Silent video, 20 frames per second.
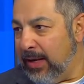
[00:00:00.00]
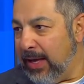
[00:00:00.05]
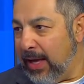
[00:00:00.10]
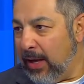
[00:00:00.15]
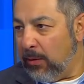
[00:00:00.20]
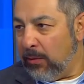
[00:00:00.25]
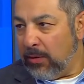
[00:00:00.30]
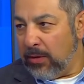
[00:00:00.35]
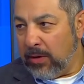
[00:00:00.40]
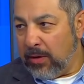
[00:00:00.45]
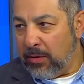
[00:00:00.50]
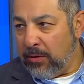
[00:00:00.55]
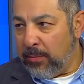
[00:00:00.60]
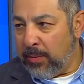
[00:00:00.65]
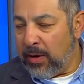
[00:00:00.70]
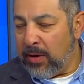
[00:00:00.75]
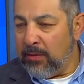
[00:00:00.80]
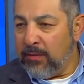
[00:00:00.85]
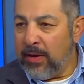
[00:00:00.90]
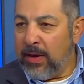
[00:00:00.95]
Now, another
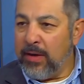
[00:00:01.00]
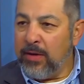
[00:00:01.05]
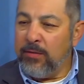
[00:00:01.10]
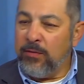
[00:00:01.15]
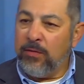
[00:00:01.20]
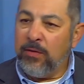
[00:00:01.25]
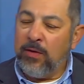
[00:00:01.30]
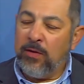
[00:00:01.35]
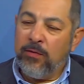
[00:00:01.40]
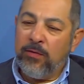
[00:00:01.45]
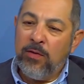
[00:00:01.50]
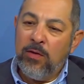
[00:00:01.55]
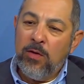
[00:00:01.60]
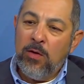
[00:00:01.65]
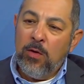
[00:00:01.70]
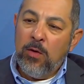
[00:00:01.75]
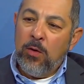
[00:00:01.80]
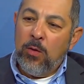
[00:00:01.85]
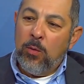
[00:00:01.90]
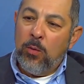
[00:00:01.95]
part of that is this.
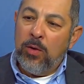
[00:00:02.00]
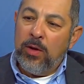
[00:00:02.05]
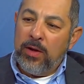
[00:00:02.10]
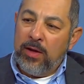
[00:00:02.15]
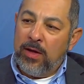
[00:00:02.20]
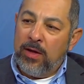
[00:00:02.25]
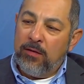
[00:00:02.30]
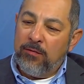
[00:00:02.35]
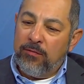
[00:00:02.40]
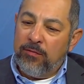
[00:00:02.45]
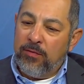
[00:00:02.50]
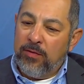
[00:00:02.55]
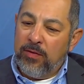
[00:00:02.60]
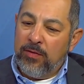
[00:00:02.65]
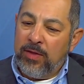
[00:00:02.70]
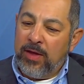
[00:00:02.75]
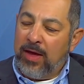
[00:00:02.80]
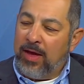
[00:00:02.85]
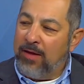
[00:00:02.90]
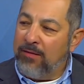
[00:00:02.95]
What if
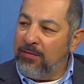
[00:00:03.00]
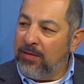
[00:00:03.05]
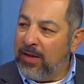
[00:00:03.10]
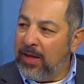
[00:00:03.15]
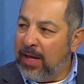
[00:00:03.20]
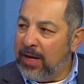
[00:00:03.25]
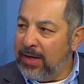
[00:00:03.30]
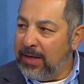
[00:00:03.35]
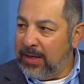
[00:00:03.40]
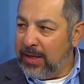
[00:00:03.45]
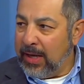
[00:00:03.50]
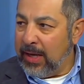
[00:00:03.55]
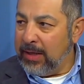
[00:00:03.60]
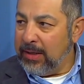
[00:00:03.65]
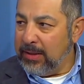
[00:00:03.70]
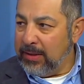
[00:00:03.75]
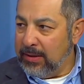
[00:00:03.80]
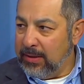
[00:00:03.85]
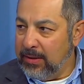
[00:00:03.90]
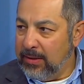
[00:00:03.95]
they have a lot of
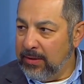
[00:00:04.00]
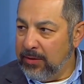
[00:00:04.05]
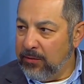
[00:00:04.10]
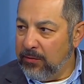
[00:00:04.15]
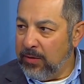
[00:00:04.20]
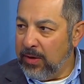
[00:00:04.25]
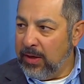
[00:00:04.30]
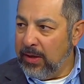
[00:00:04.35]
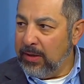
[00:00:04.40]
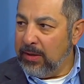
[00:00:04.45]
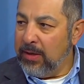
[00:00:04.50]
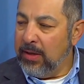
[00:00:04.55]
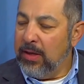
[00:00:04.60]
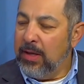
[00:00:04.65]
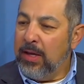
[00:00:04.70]
debt, right?